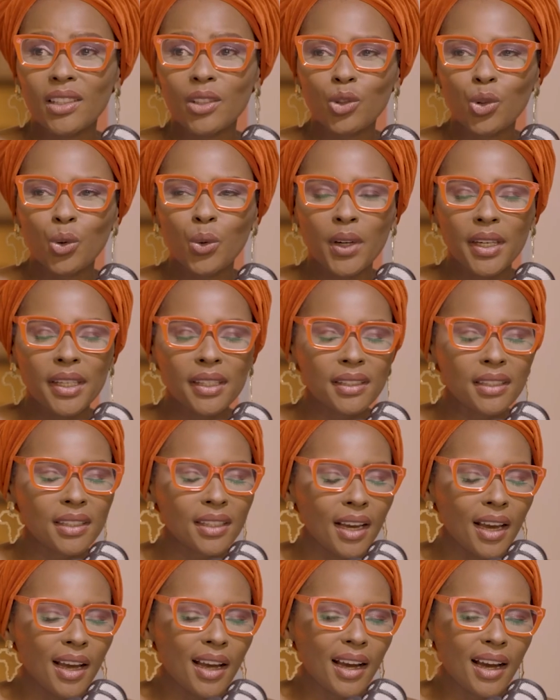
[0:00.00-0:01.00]
a choice.
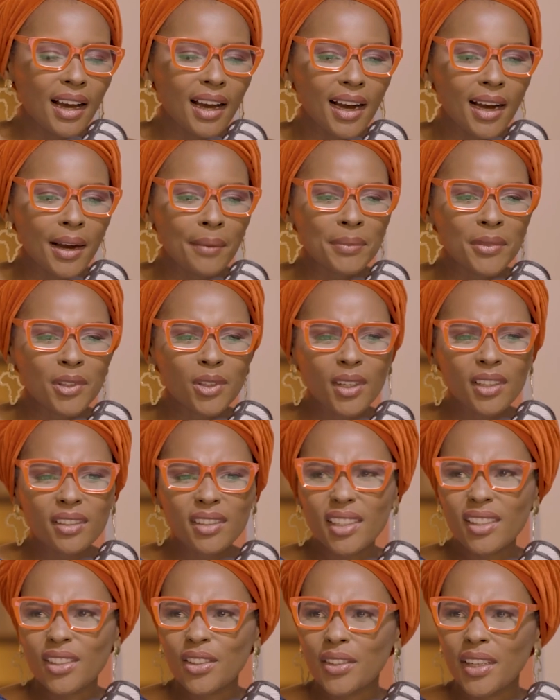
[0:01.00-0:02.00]
So it's
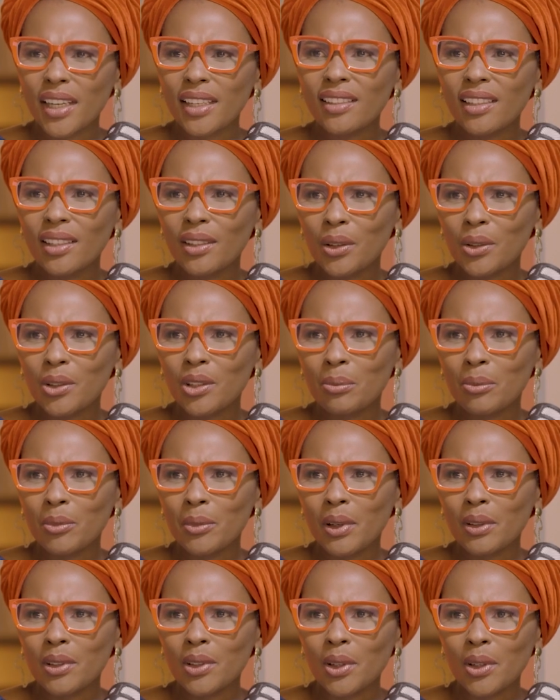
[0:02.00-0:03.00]
just creating those
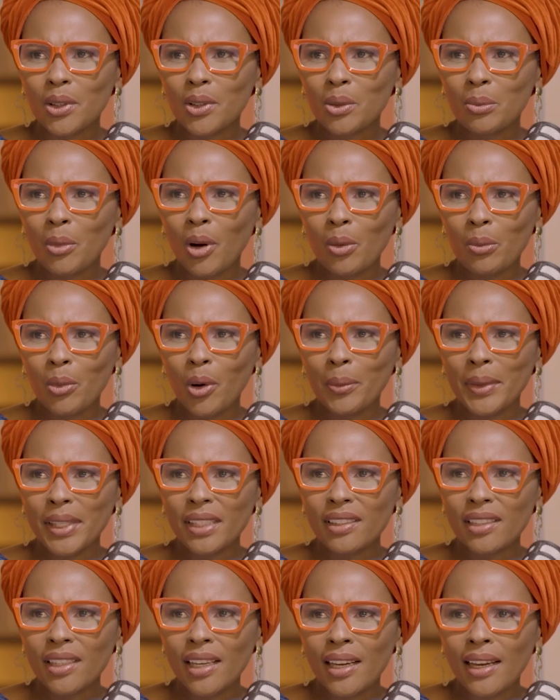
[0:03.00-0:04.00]
small
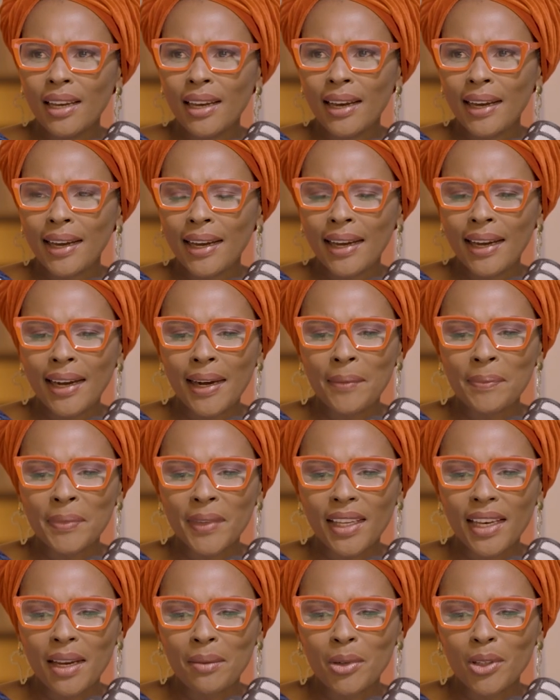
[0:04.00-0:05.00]
moments.
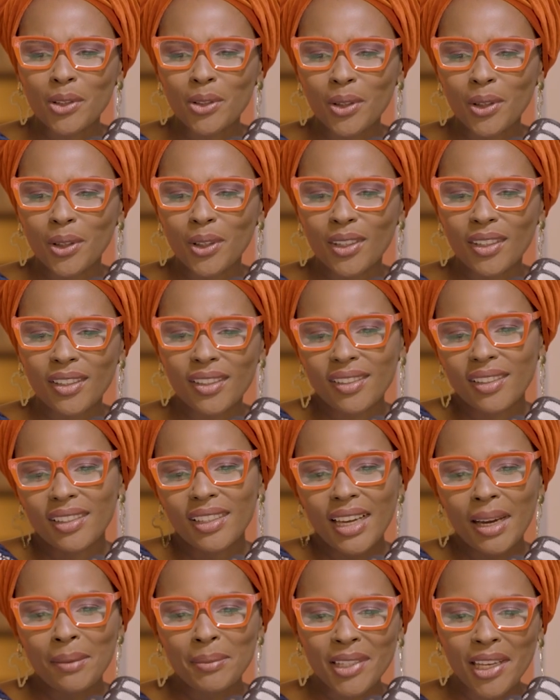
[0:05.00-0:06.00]
And
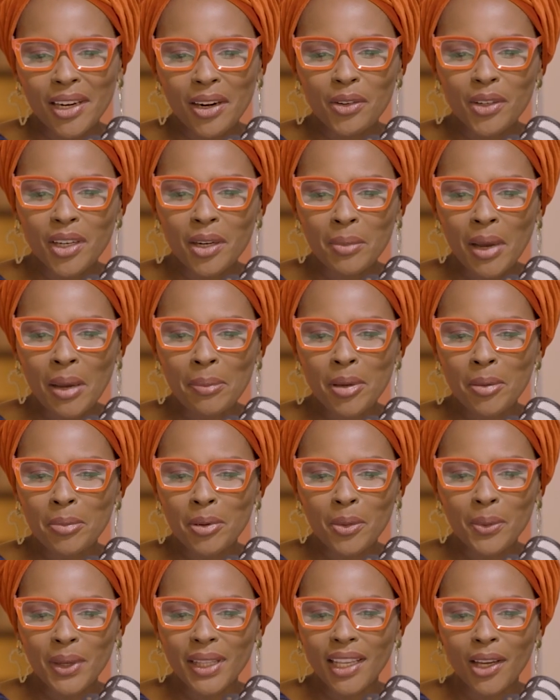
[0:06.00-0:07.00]
I'm surrounded by
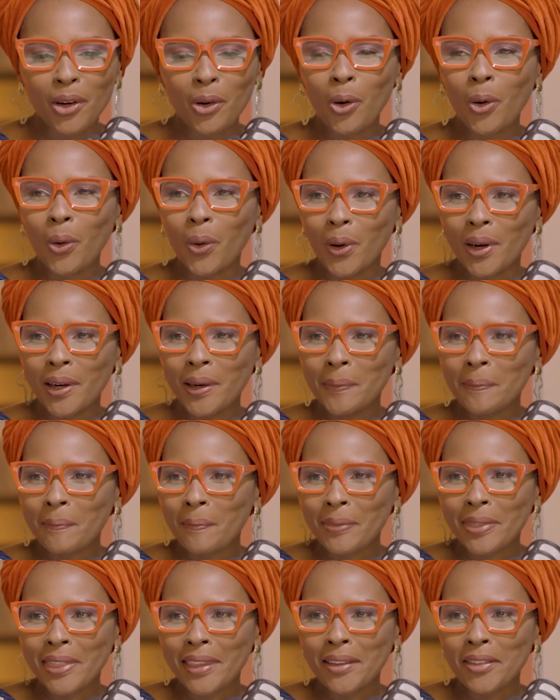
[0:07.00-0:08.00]
people when they call.
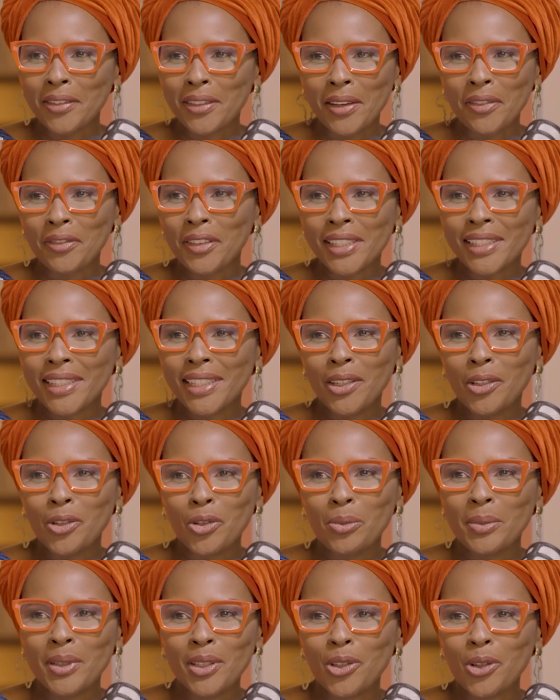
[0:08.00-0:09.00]
The first thing
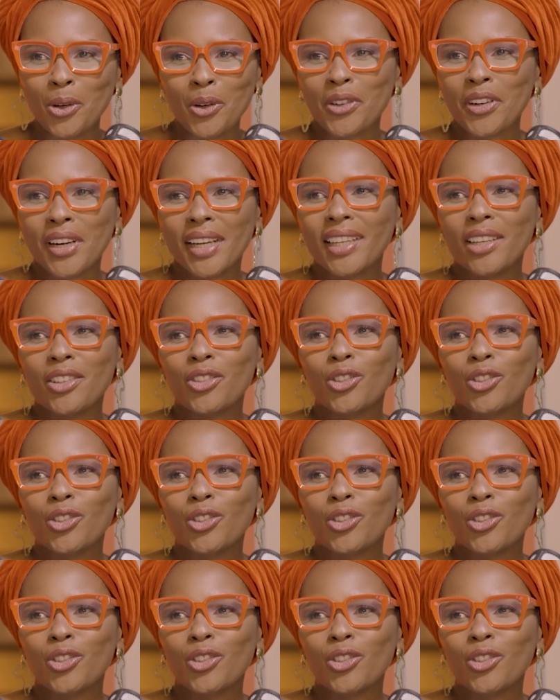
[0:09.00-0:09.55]
would be to crack a